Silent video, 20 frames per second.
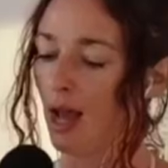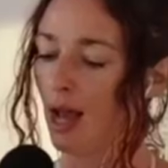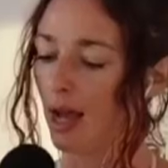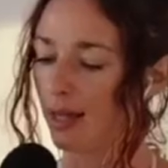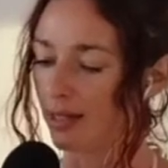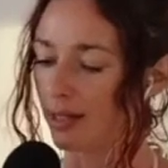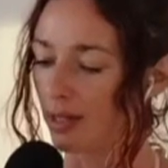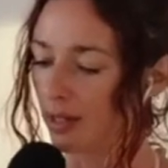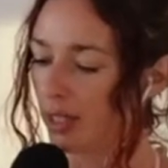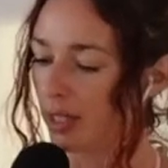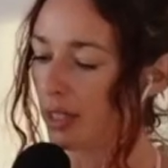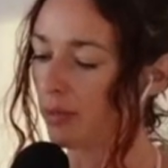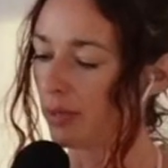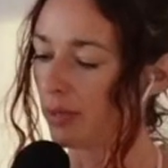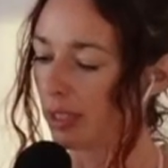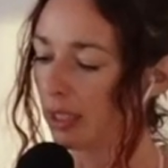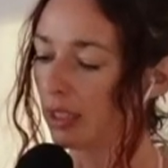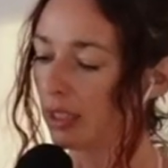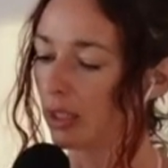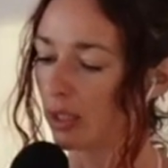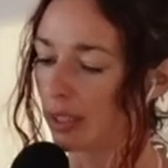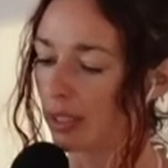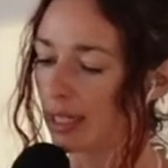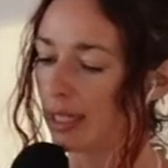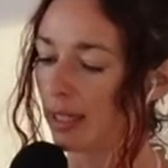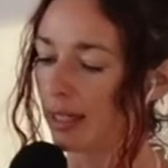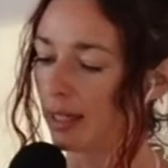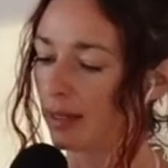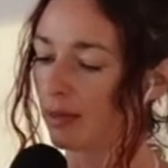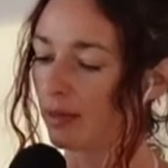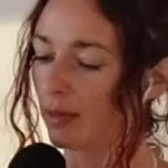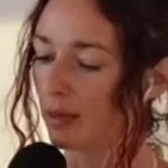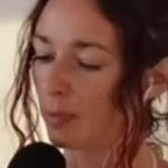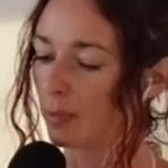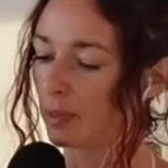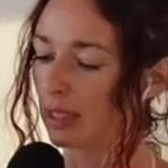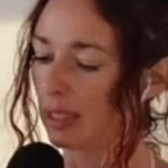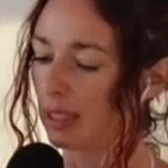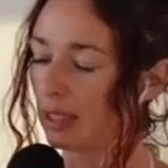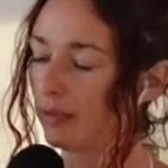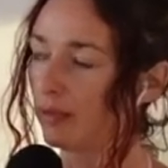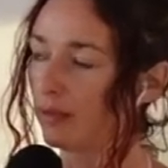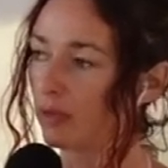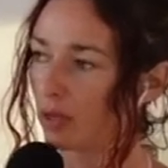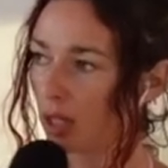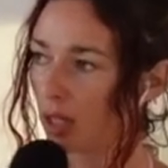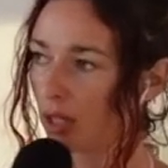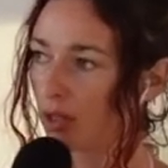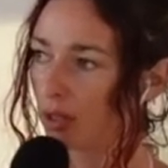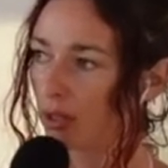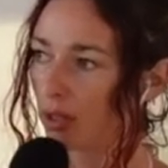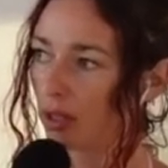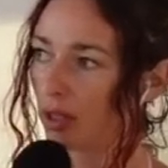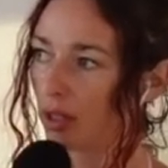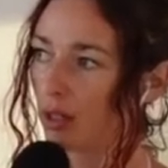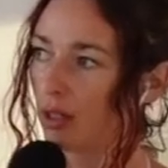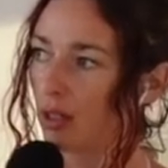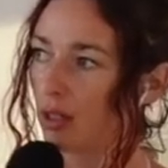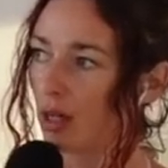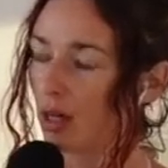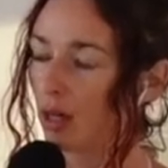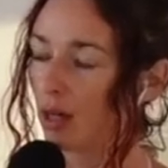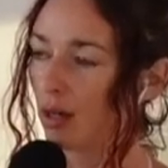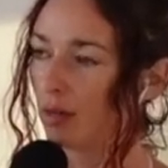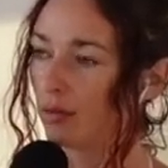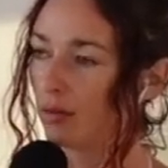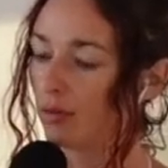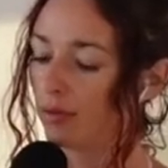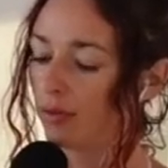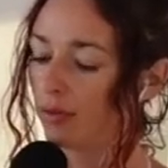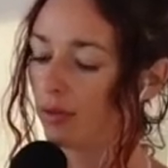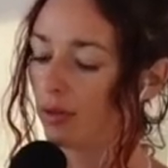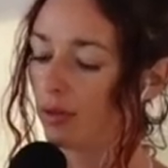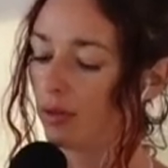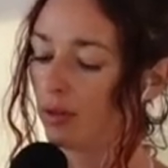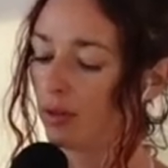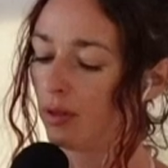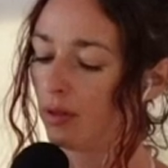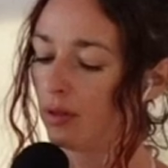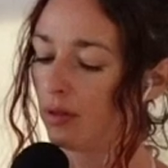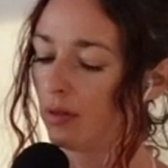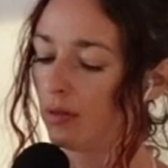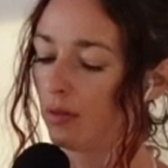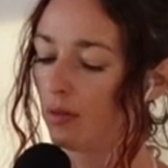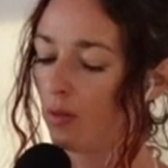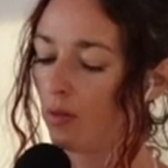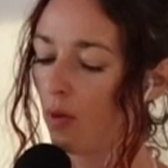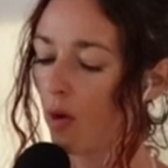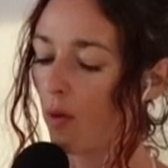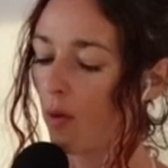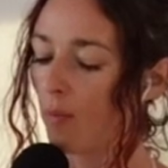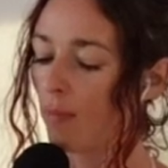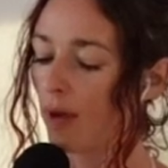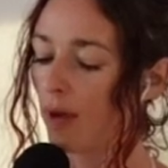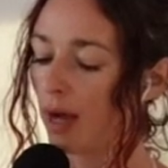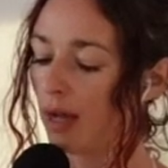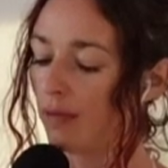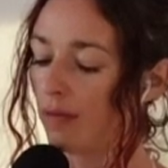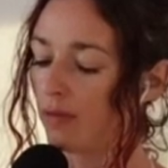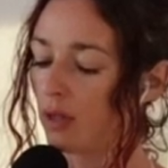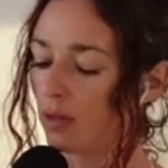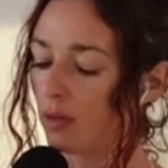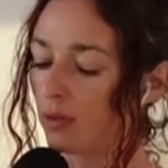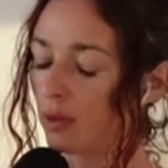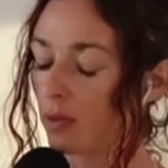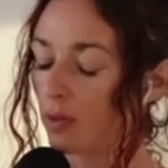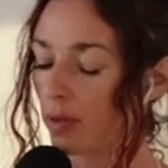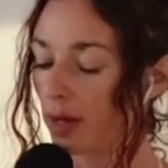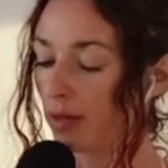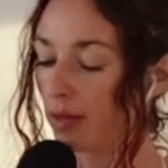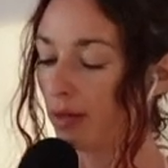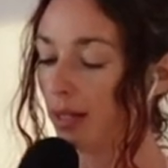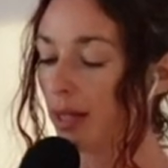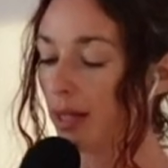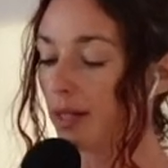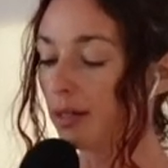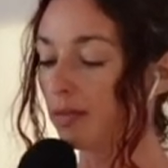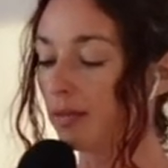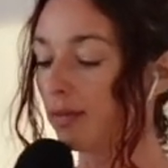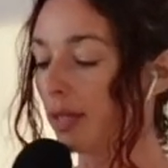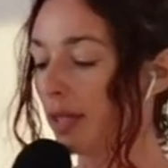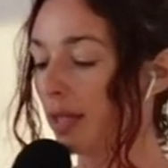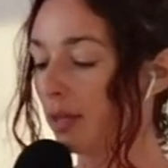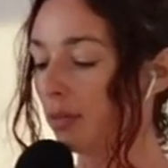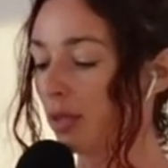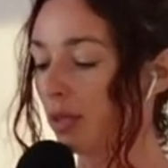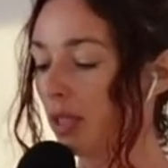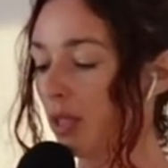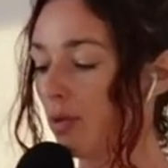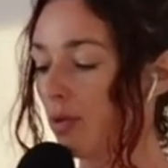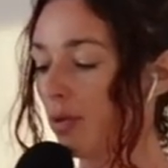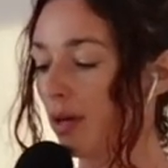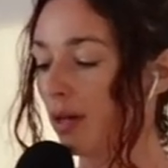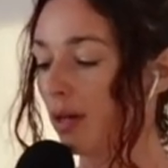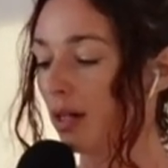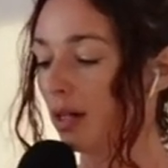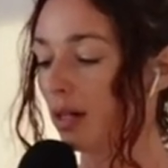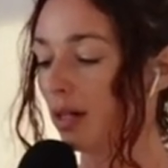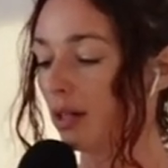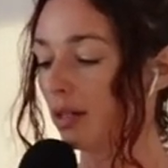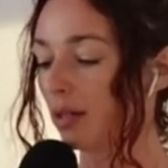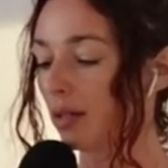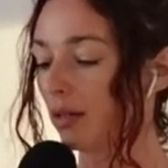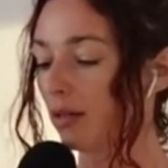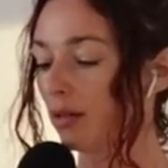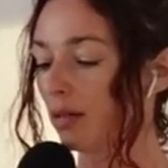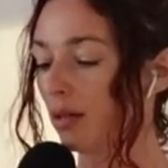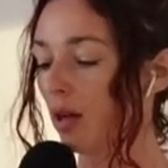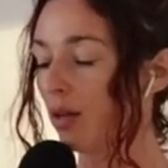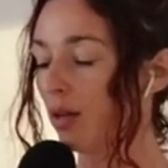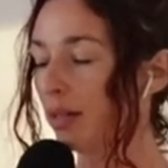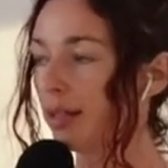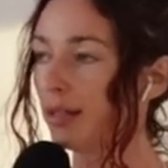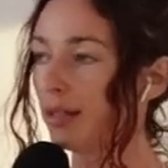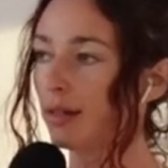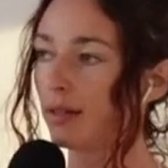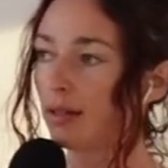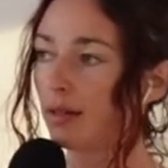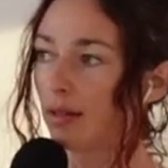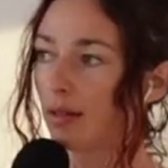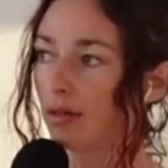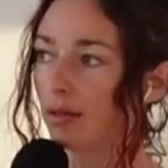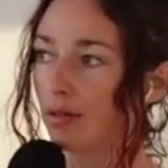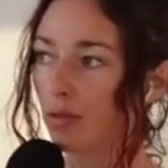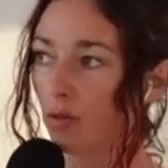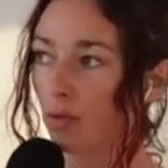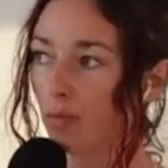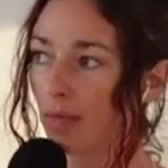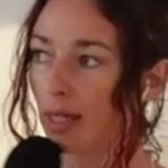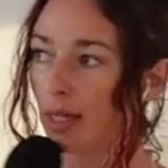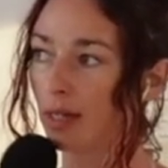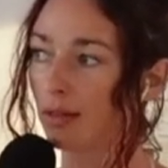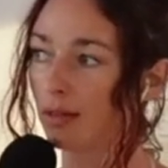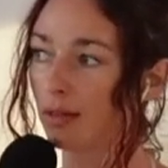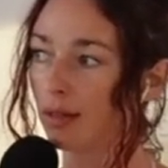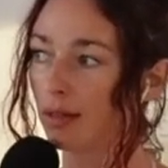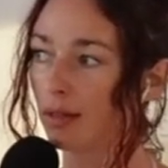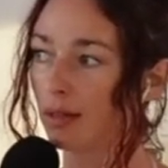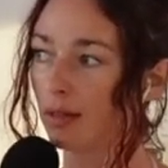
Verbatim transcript: I started really looking at the belief structure of my views around love. And when you are calling in a soulmate,